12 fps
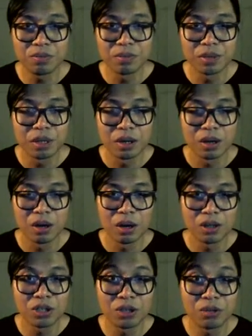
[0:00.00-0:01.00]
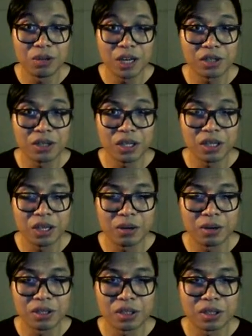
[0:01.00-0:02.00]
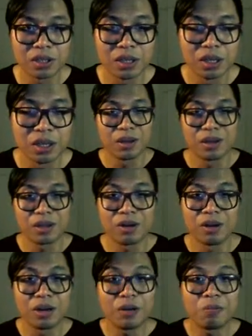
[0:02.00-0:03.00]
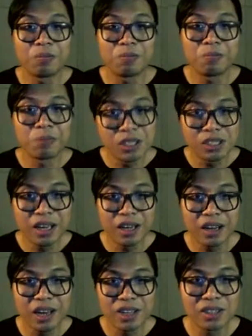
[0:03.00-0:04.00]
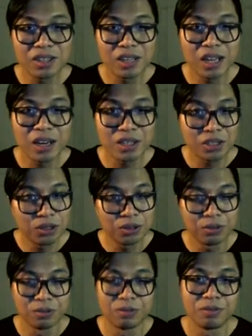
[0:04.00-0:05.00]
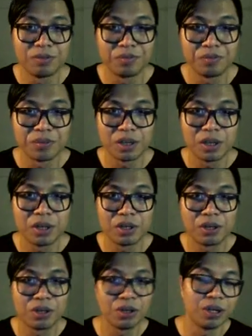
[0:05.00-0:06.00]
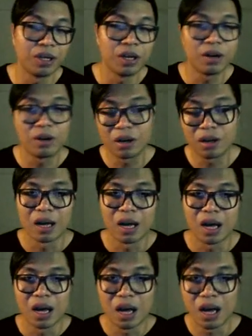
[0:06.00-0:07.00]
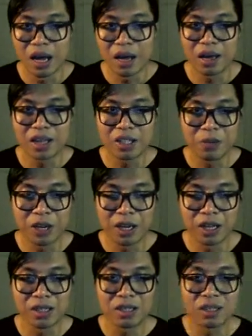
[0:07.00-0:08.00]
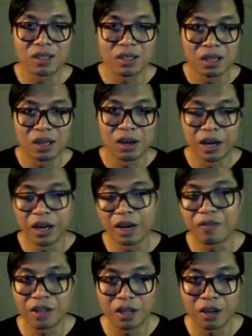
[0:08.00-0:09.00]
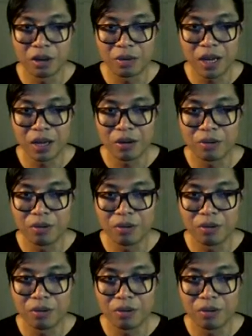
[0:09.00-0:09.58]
Or should we actually take courses? The only person that can answer that is you. Do you need it or not? I experienced learning everything on my own.